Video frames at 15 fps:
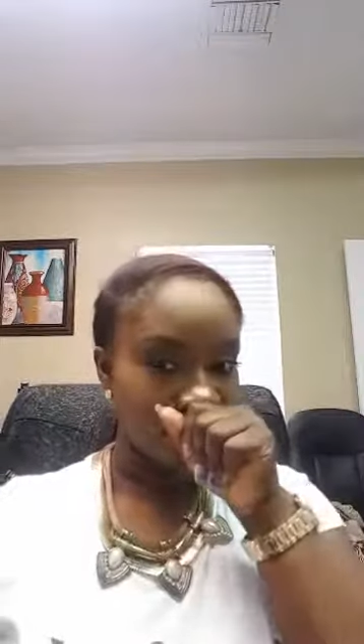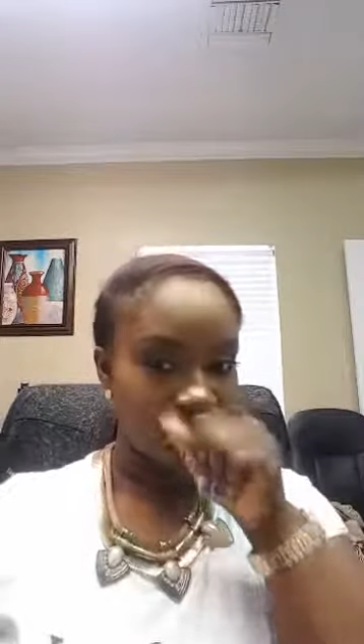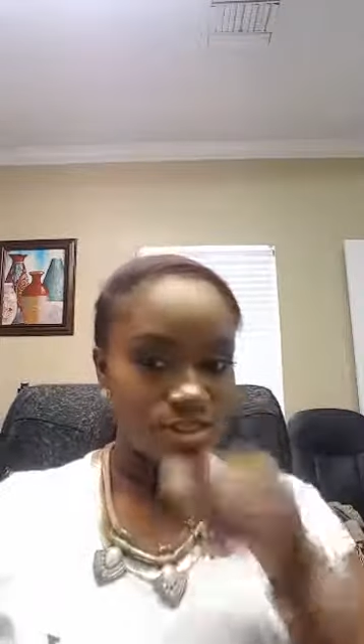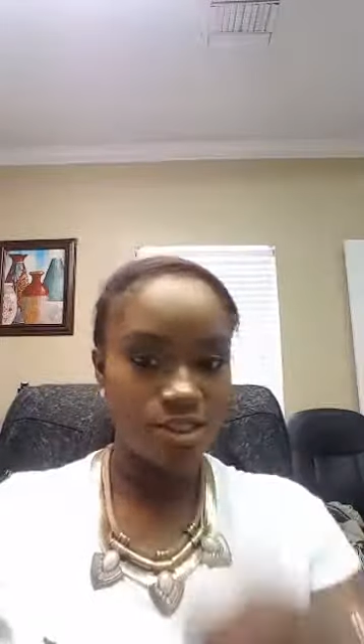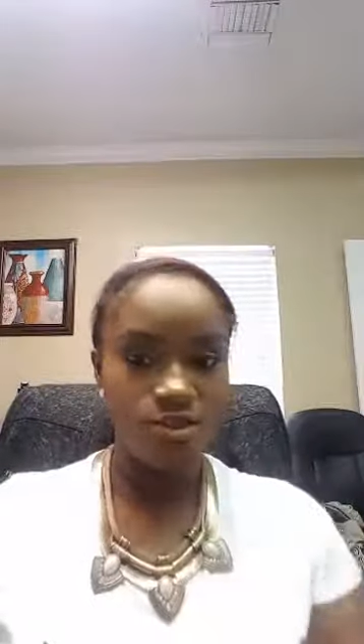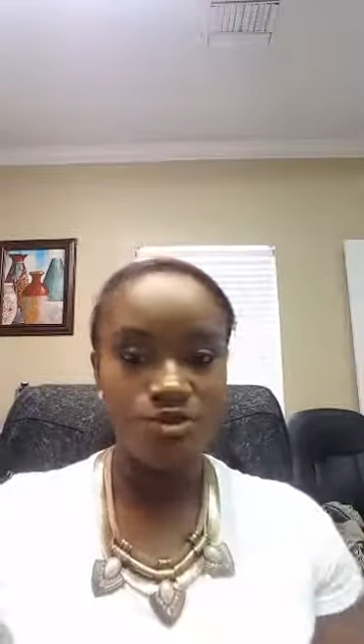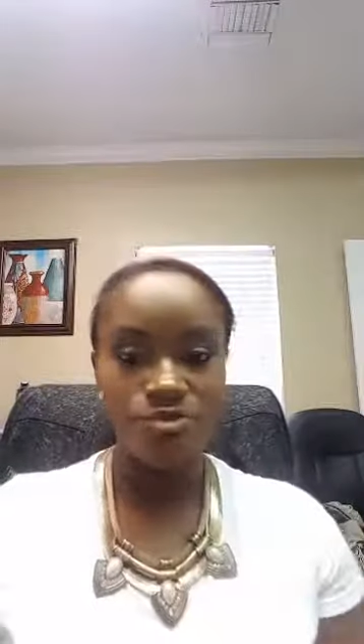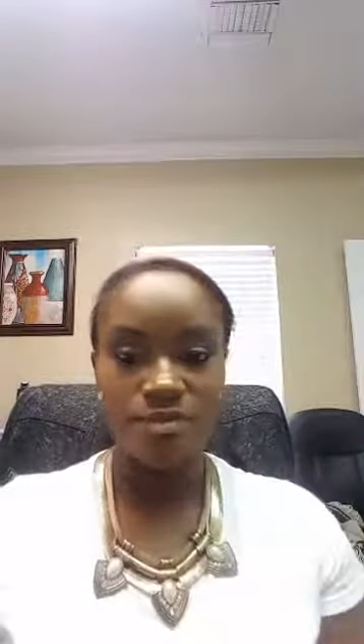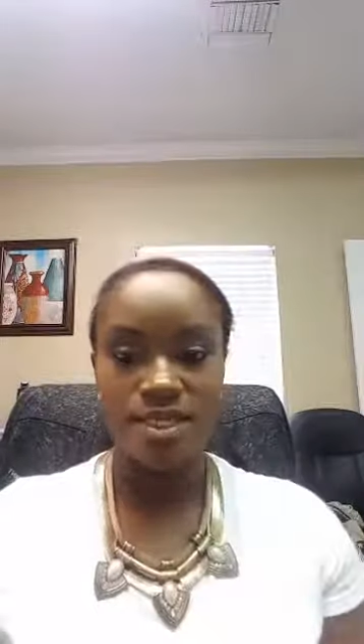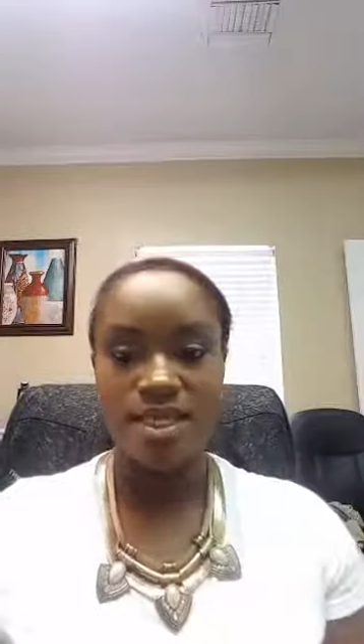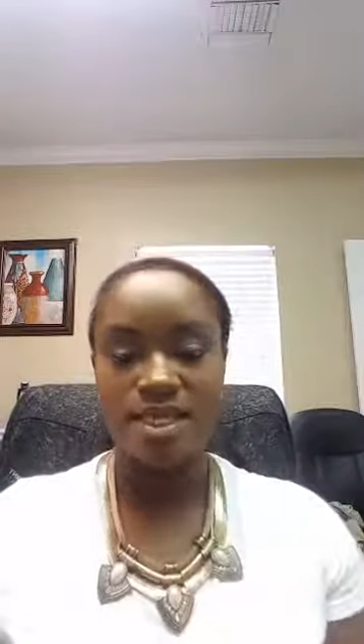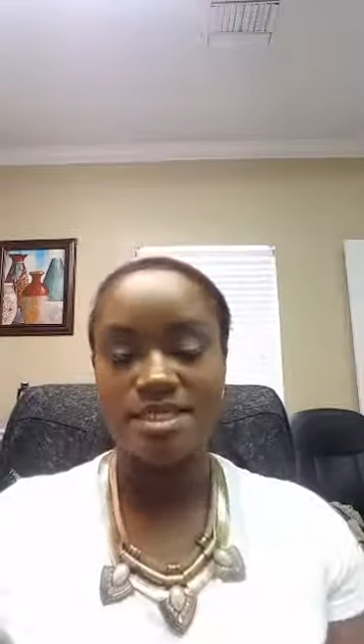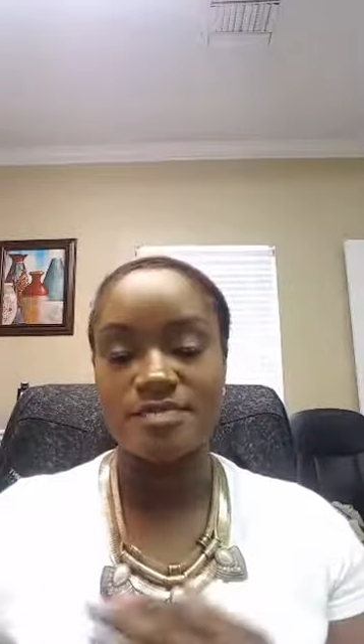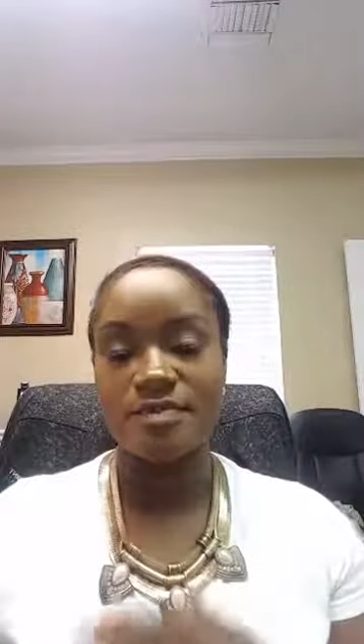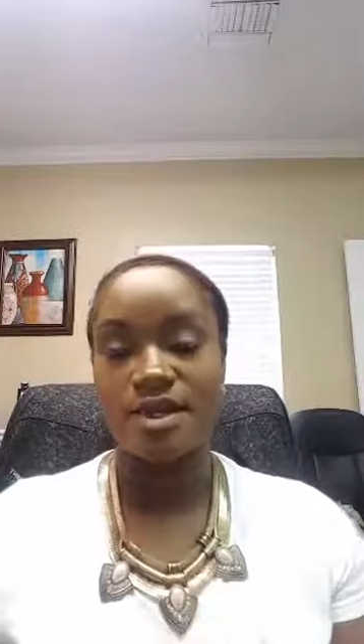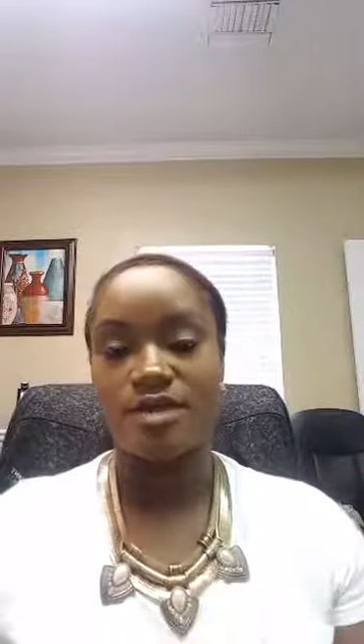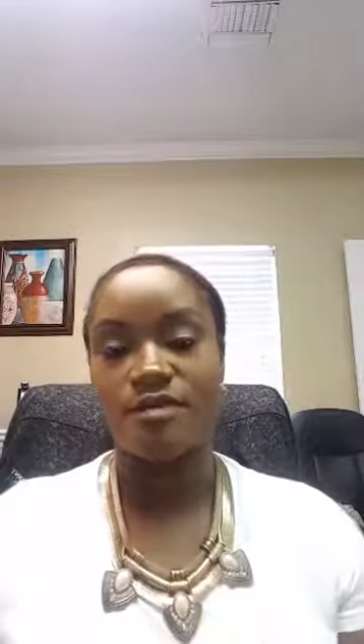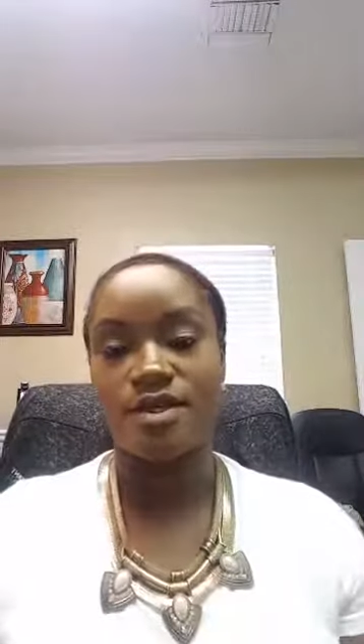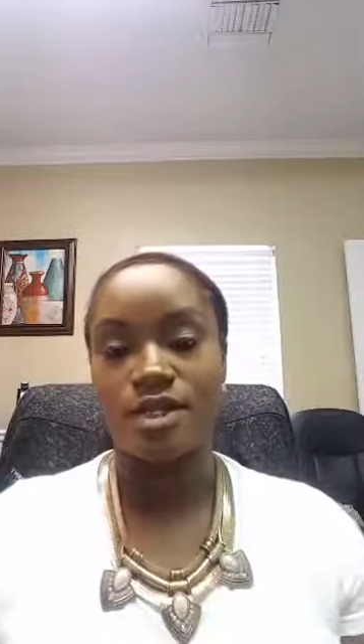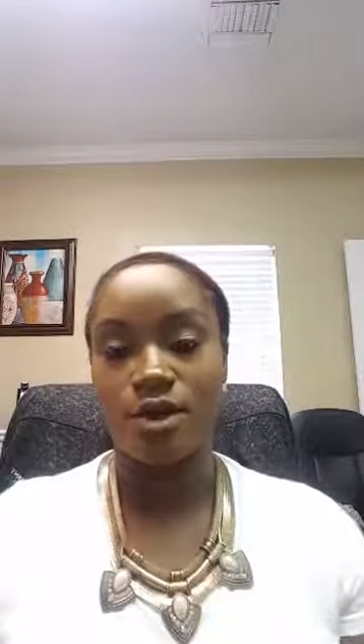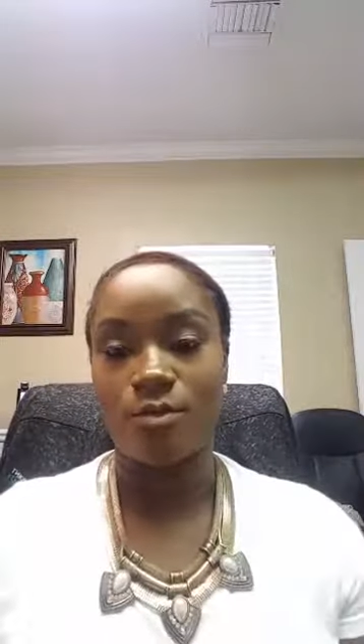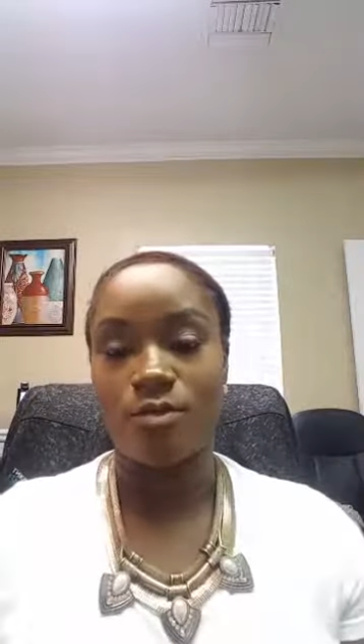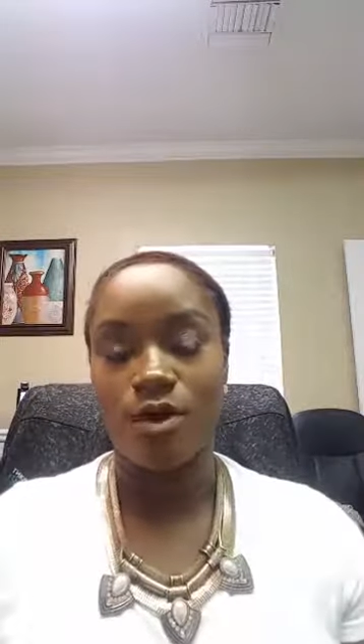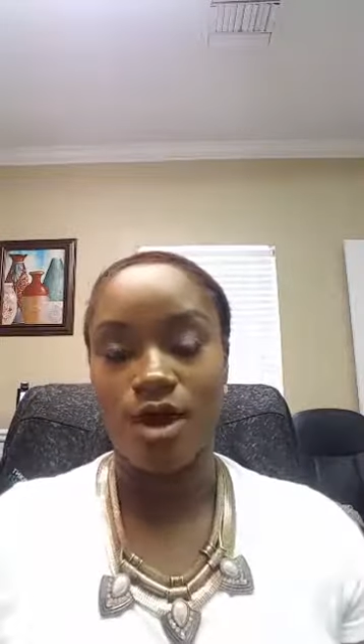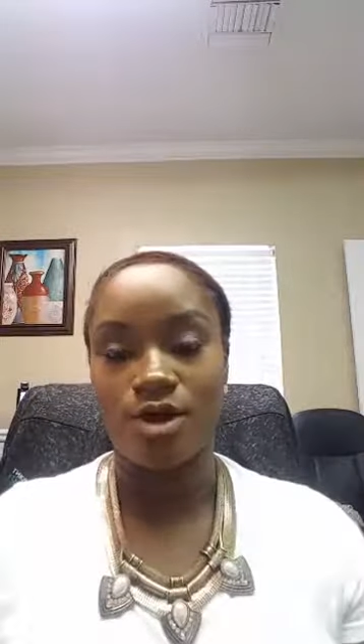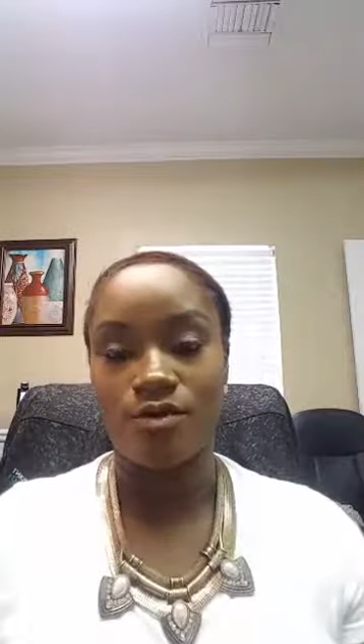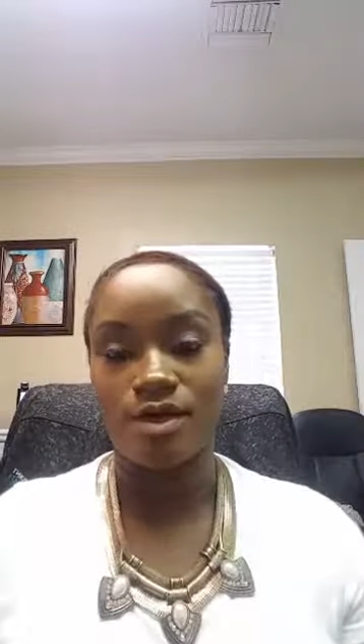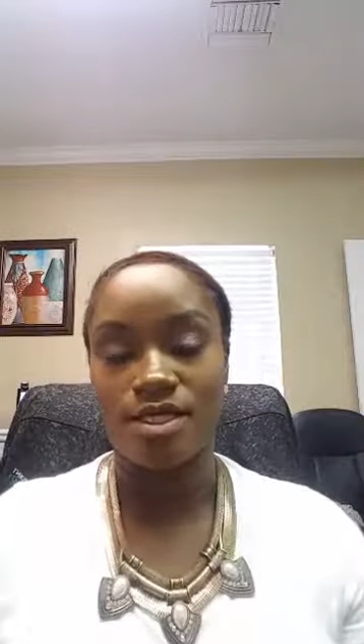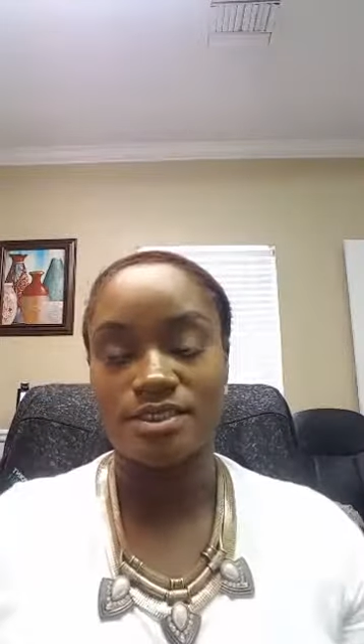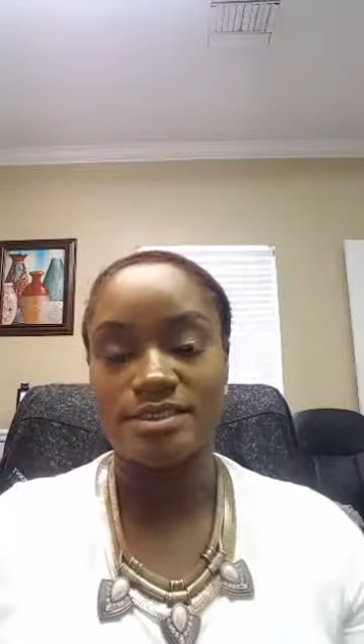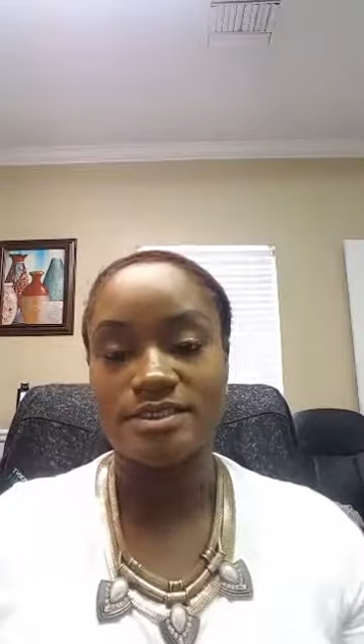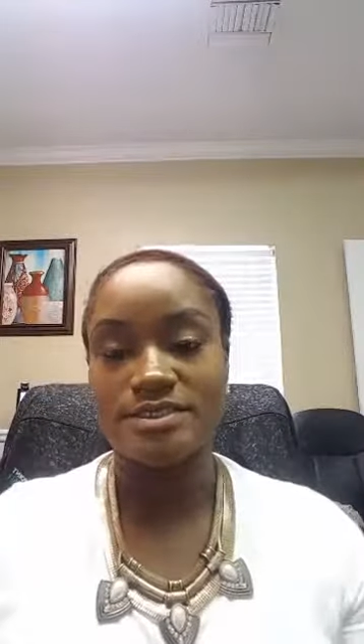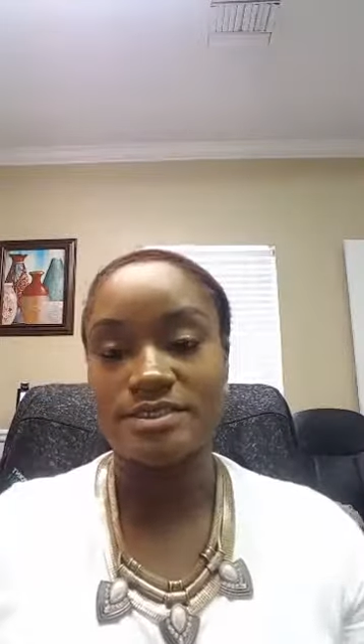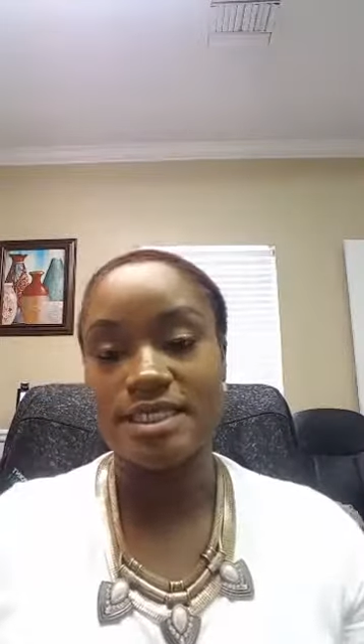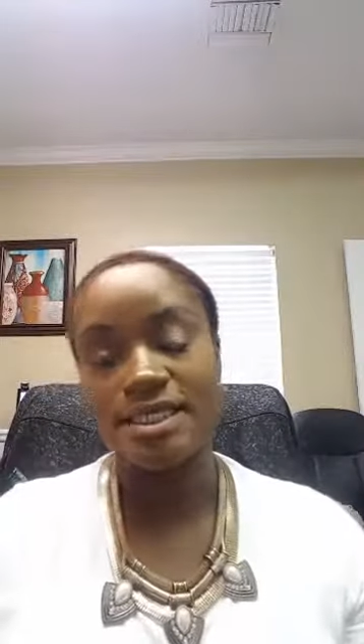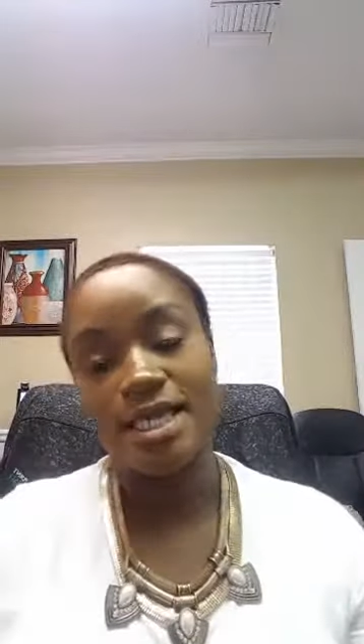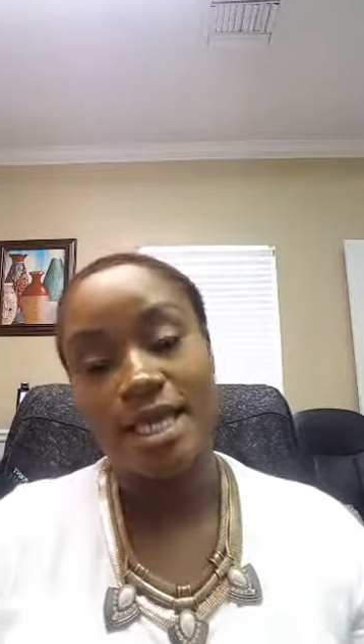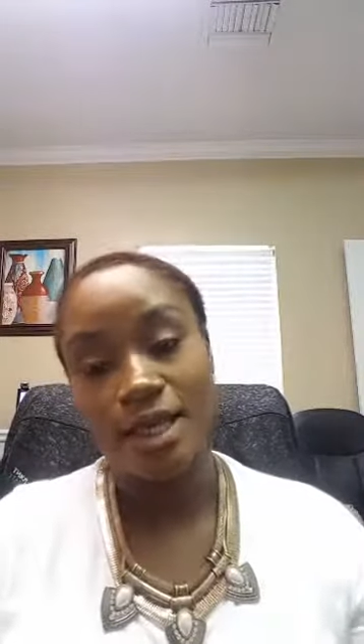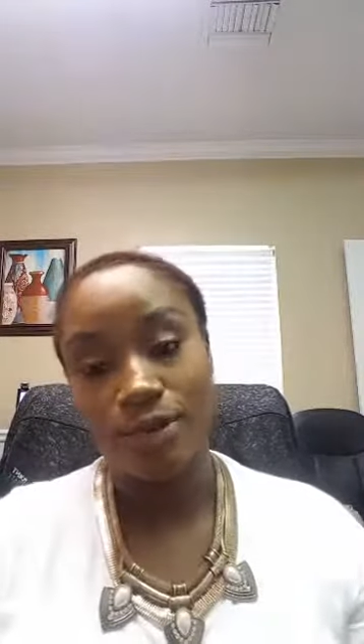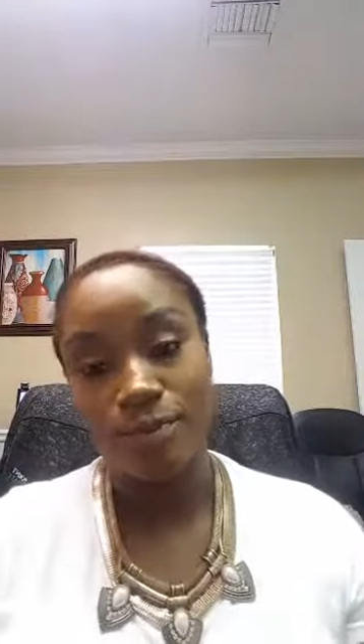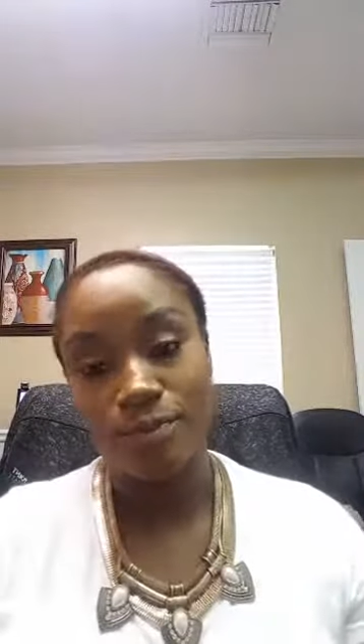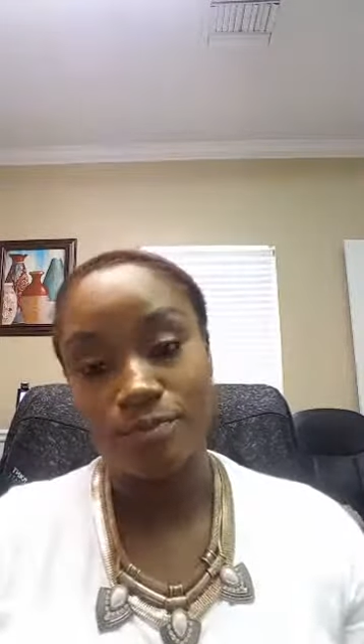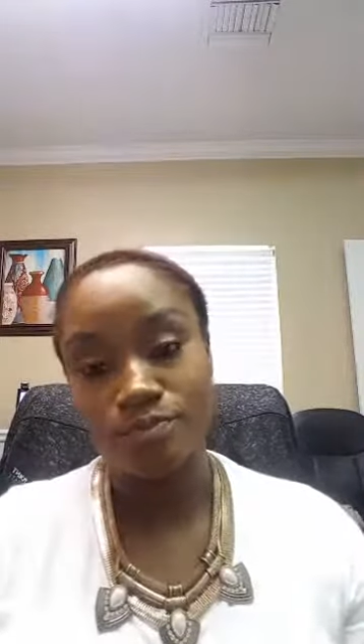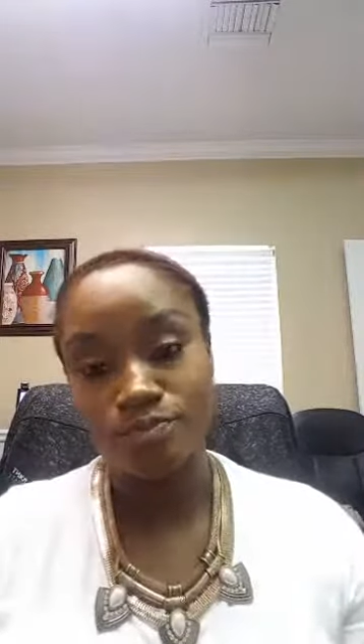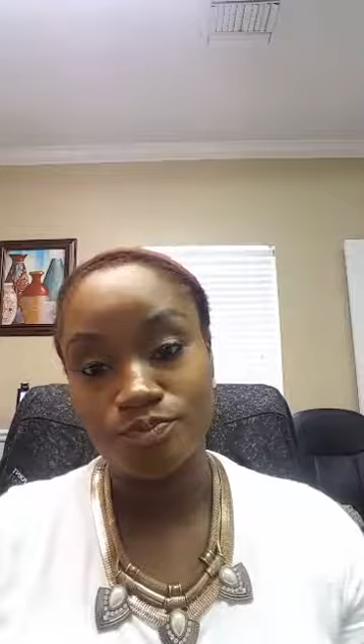excuse me, is better than no progress. Seek help,